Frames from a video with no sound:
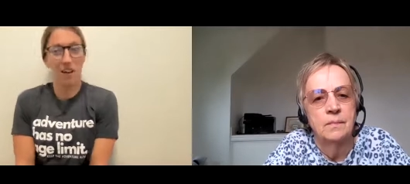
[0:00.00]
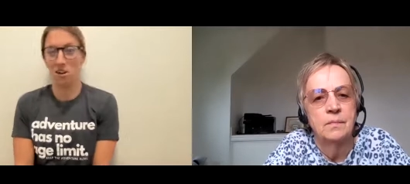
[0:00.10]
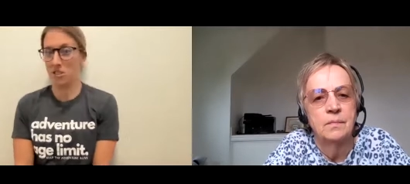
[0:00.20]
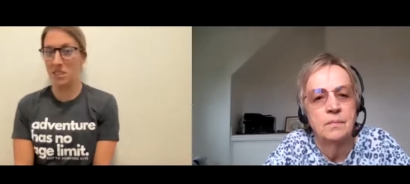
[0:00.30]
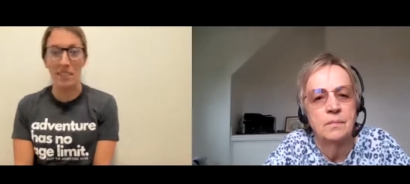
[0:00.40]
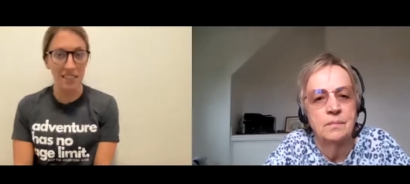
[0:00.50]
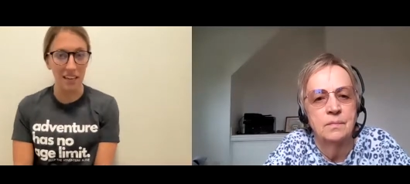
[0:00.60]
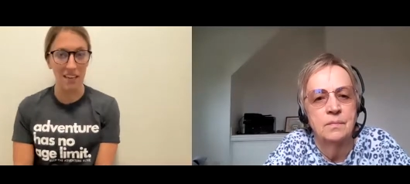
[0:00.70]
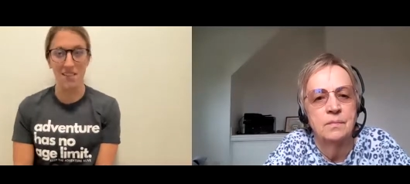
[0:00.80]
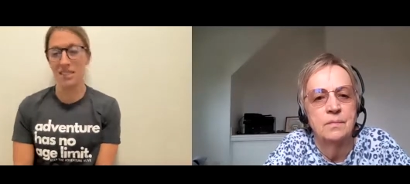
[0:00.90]
Speaker 1: our skin
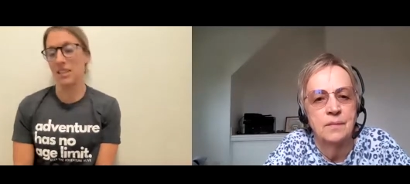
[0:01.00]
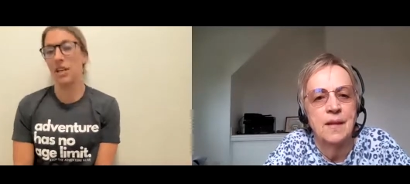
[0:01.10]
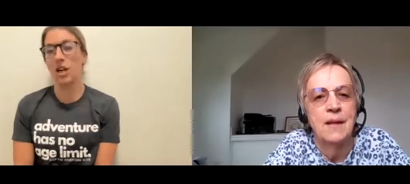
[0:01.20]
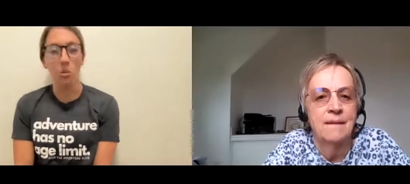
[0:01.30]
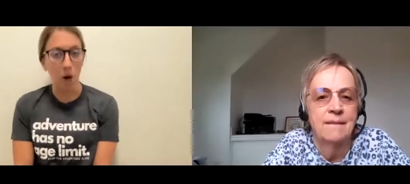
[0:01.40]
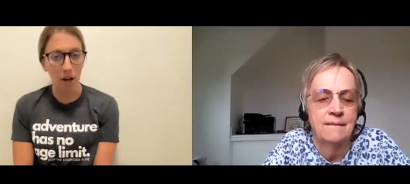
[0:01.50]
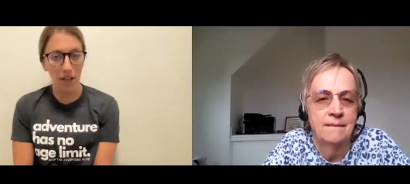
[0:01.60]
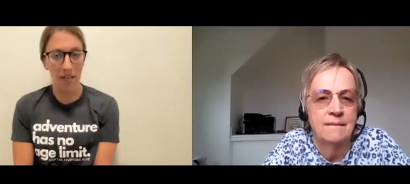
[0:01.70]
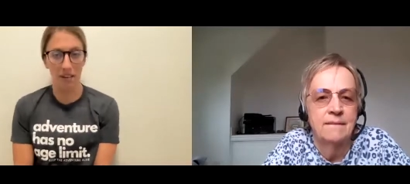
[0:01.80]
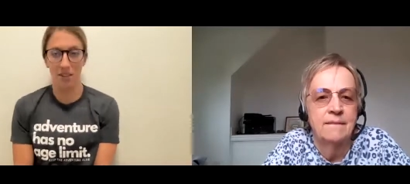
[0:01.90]
does and like our
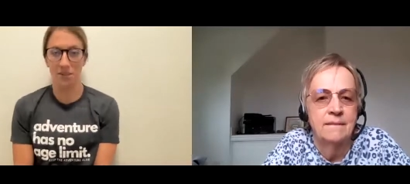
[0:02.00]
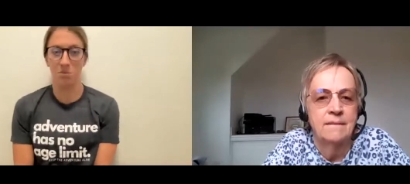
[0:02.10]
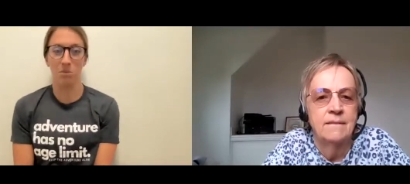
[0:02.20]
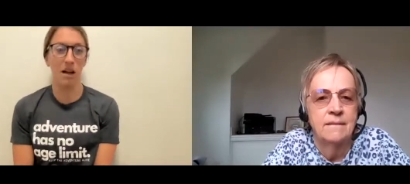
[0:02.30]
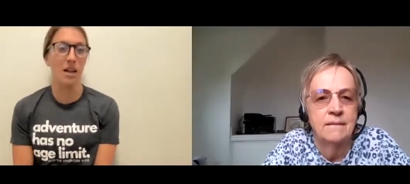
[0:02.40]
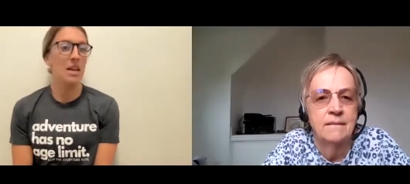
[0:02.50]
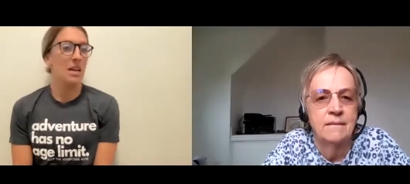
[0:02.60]
body does but